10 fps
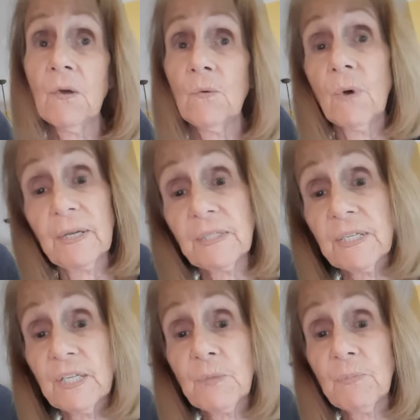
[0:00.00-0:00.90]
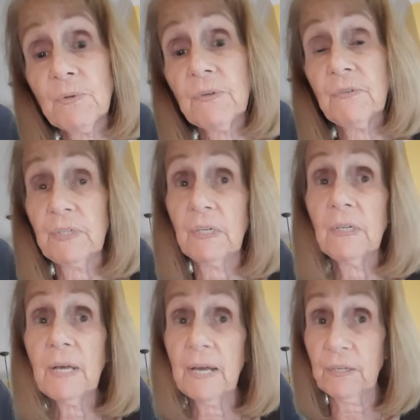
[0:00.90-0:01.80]
one teaspoon of
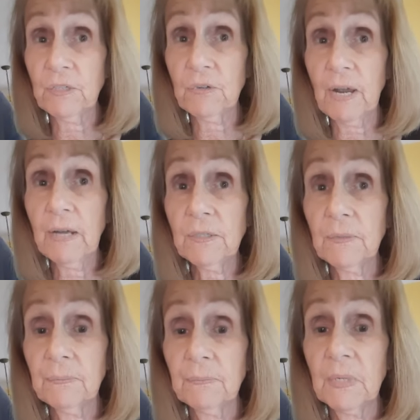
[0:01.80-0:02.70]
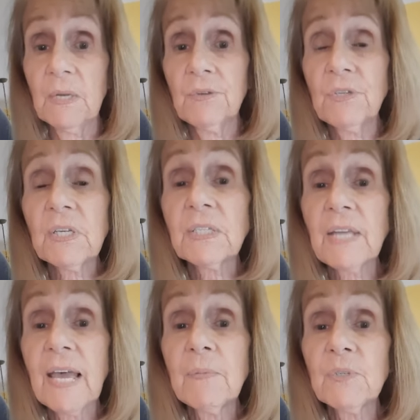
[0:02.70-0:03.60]
vanilla extract, six
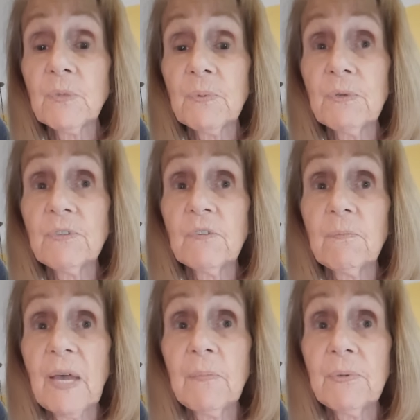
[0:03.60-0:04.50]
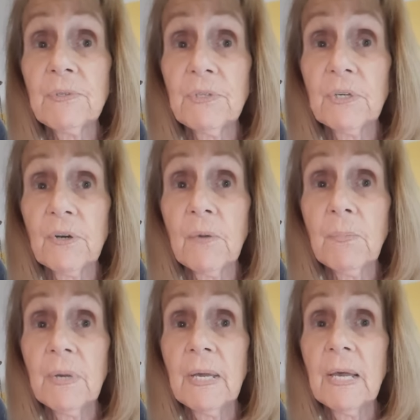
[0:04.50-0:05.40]
tablespoons of maple
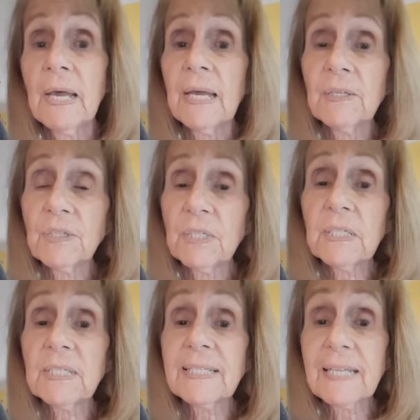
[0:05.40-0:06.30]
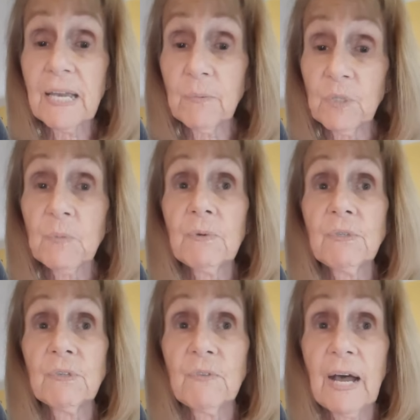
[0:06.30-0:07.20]
syrup, and six
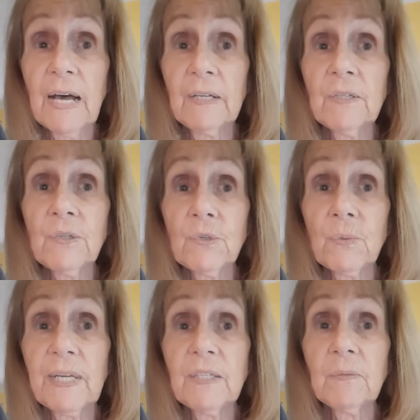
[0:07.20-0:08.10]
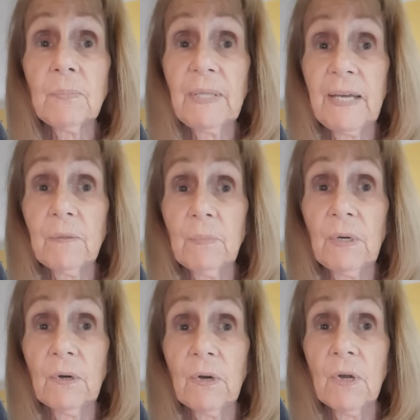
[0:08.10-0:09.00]
tablespoons of unsweetened plant
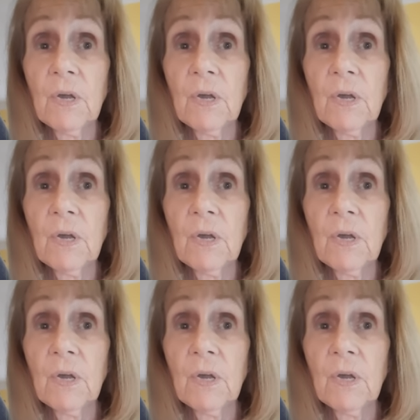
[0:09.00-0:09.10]
milk.